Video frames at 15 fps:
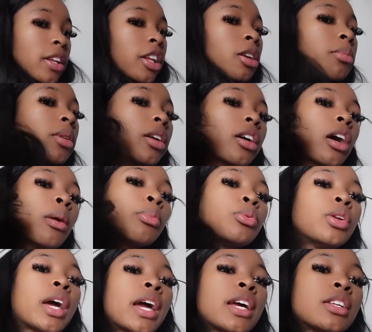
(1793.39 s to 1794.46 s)
did them in a couple
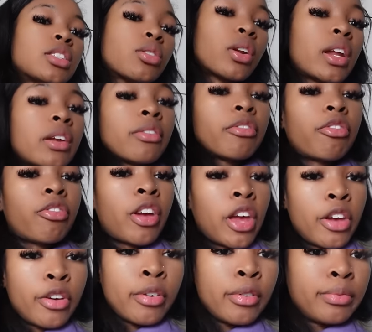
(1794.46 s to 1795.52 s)
days so they don't
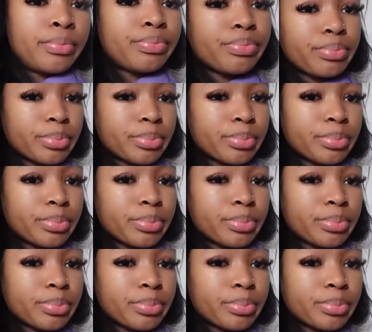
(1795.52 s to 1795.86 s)
fail